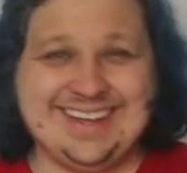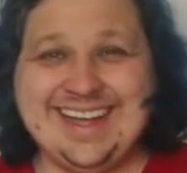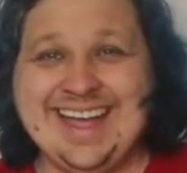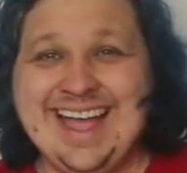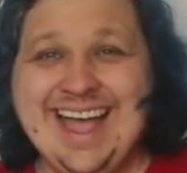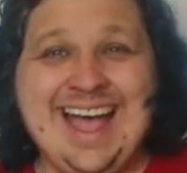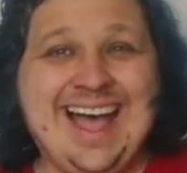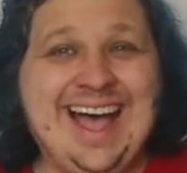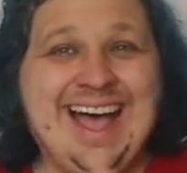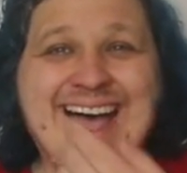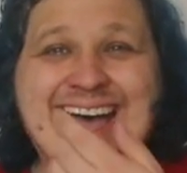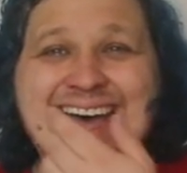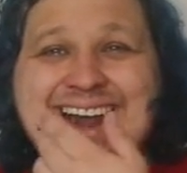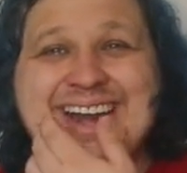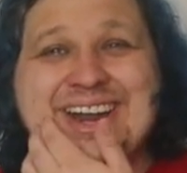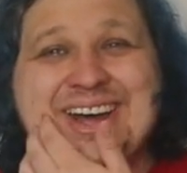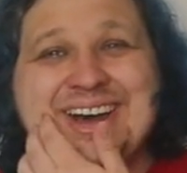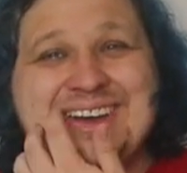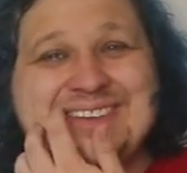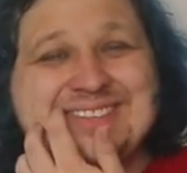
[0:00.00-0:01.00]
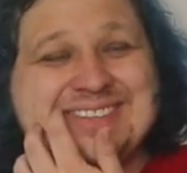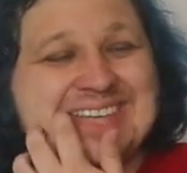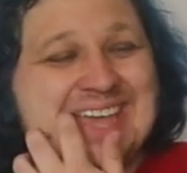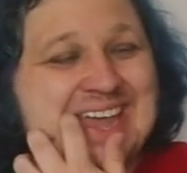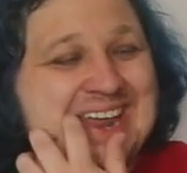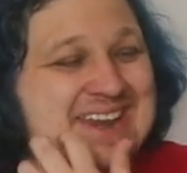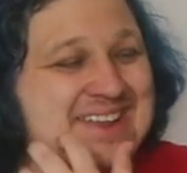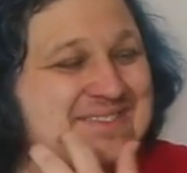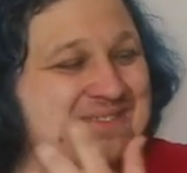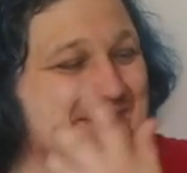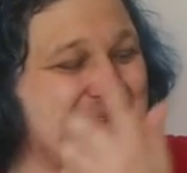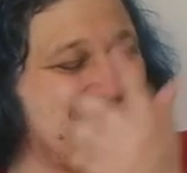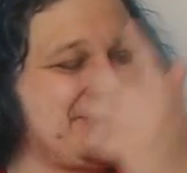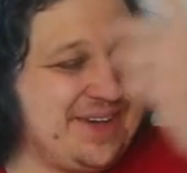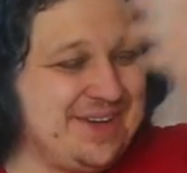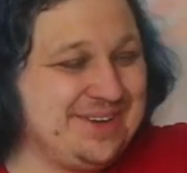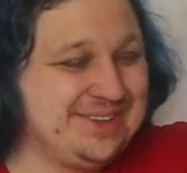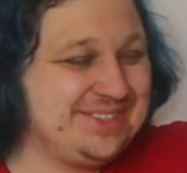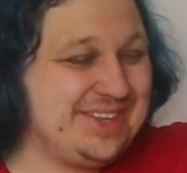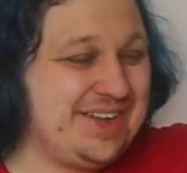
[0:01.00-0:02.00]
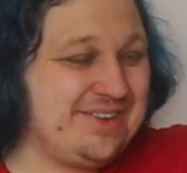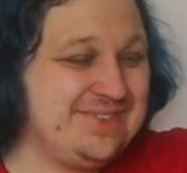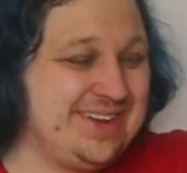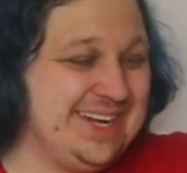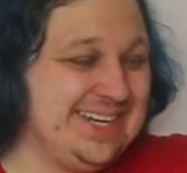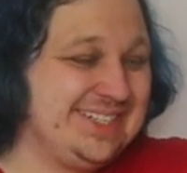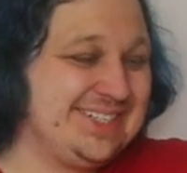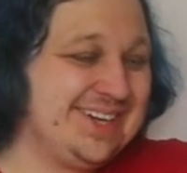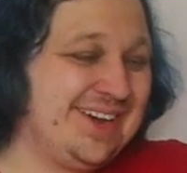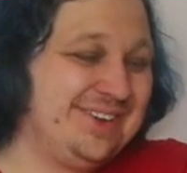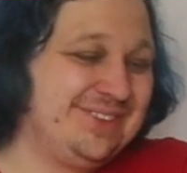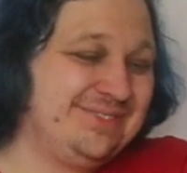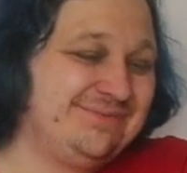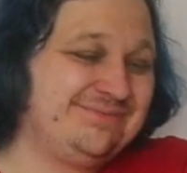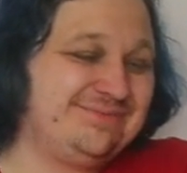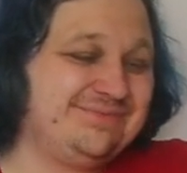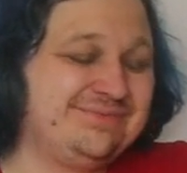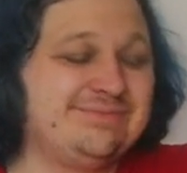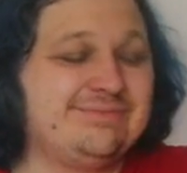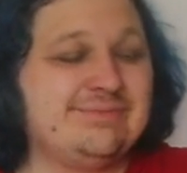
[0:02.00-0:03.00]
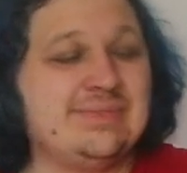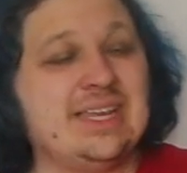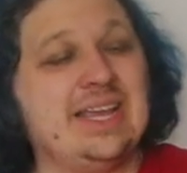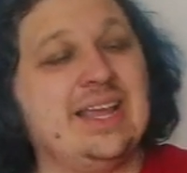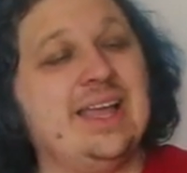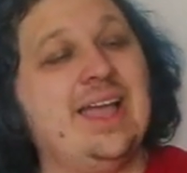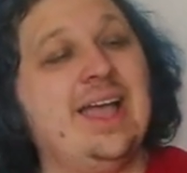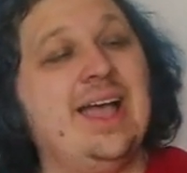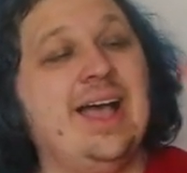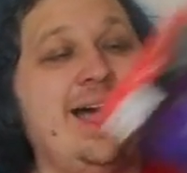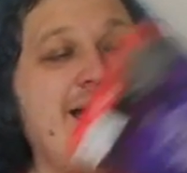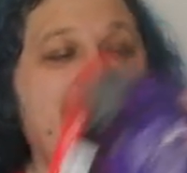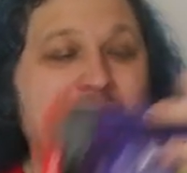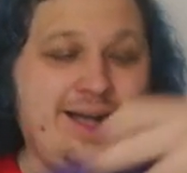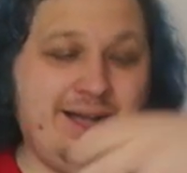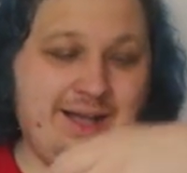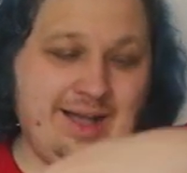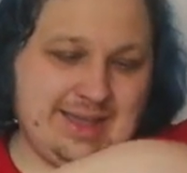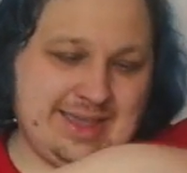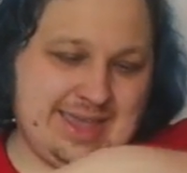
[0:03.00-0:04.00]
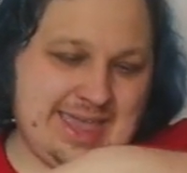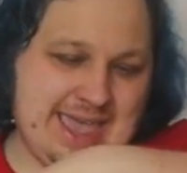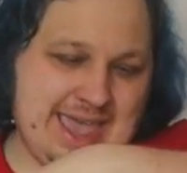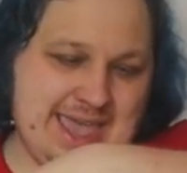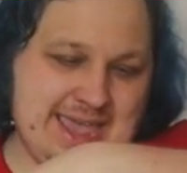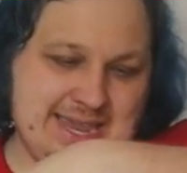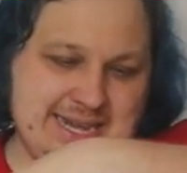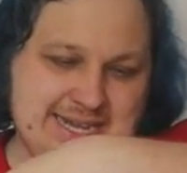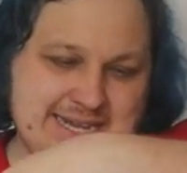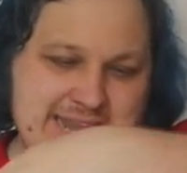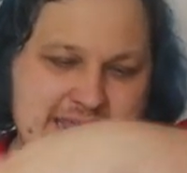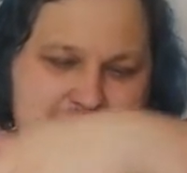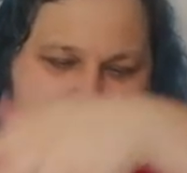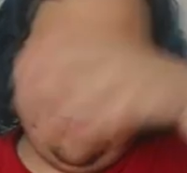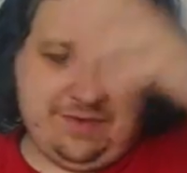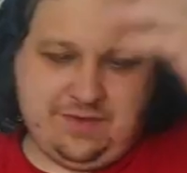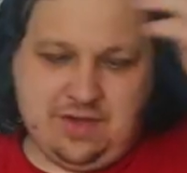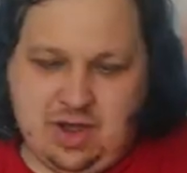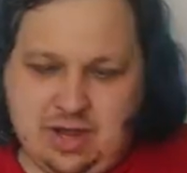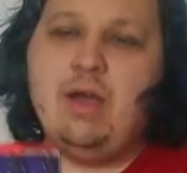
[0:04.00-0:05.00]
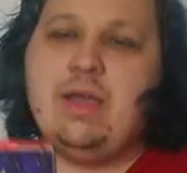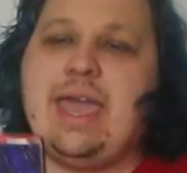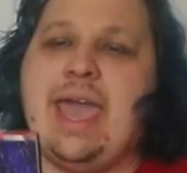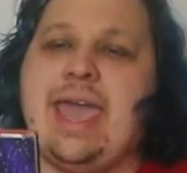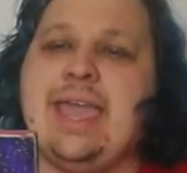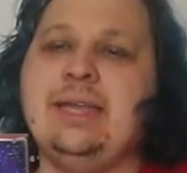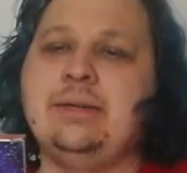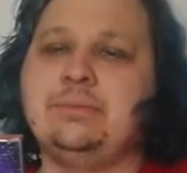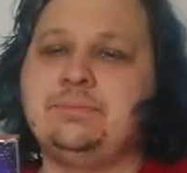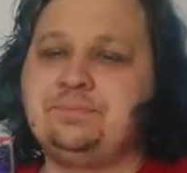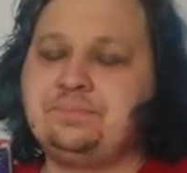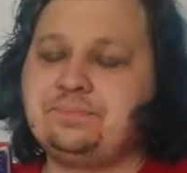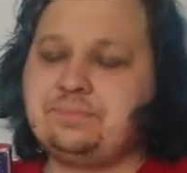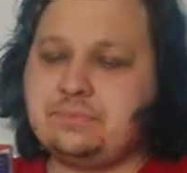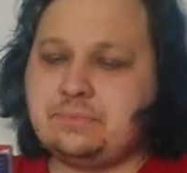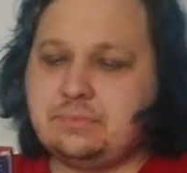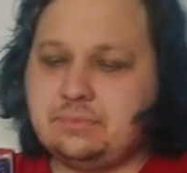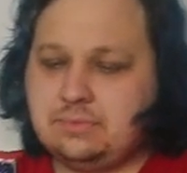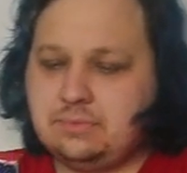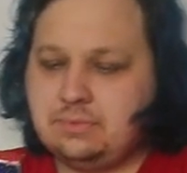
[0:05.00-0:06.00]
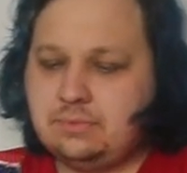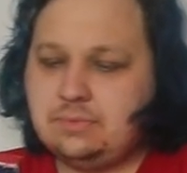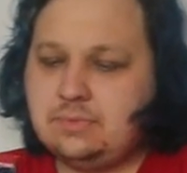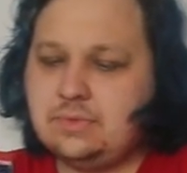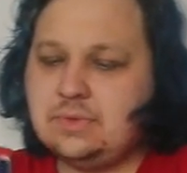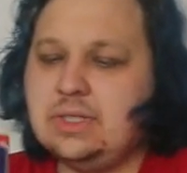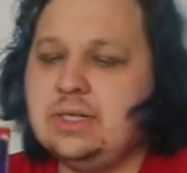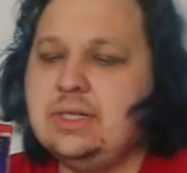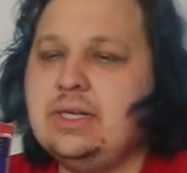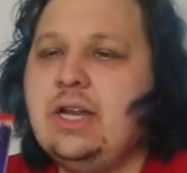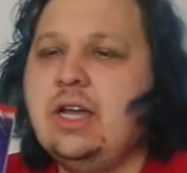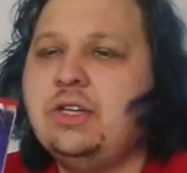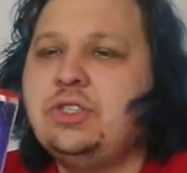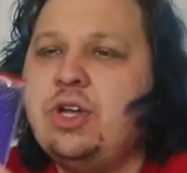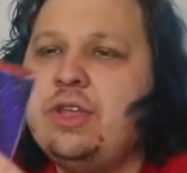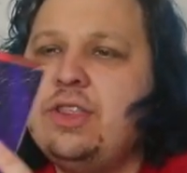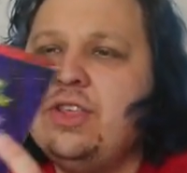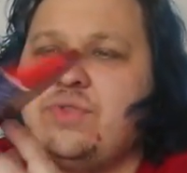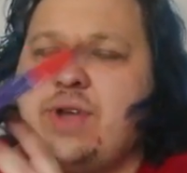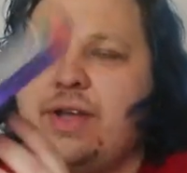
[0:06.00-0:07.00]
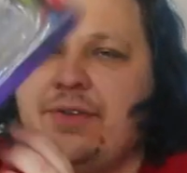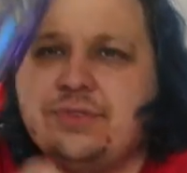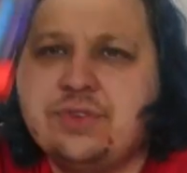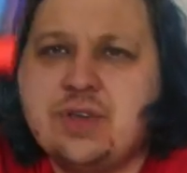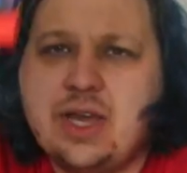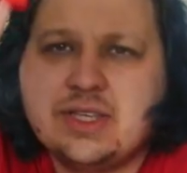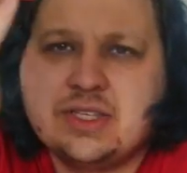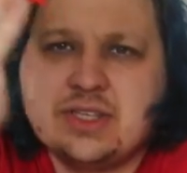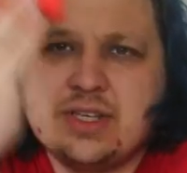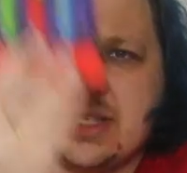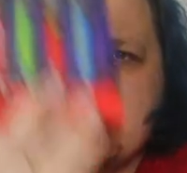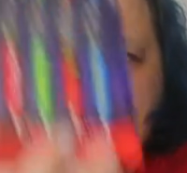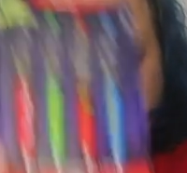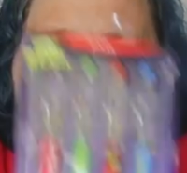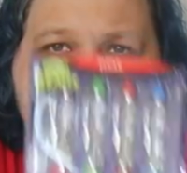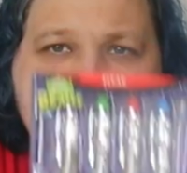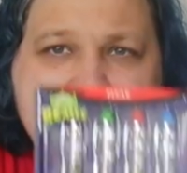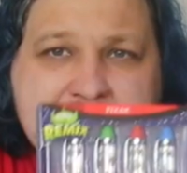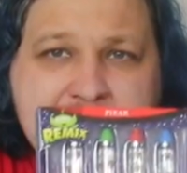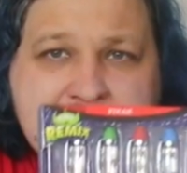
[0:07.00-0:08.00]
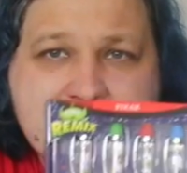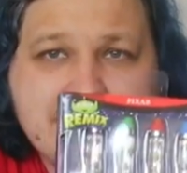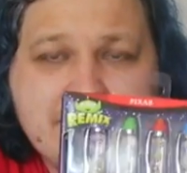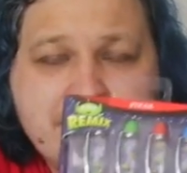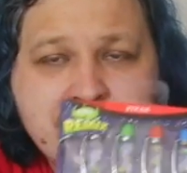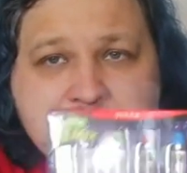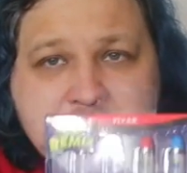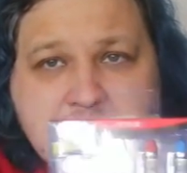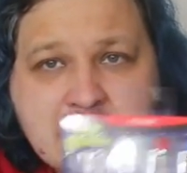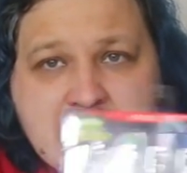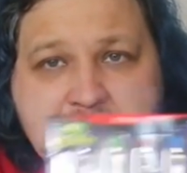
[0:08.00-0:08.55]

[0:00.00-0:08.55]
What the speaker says: I don't know what I'm saying anymore, folks. I really don't. Okay, now we've got... Okay, I'll turn this around for you guys so you can see a bit clearer.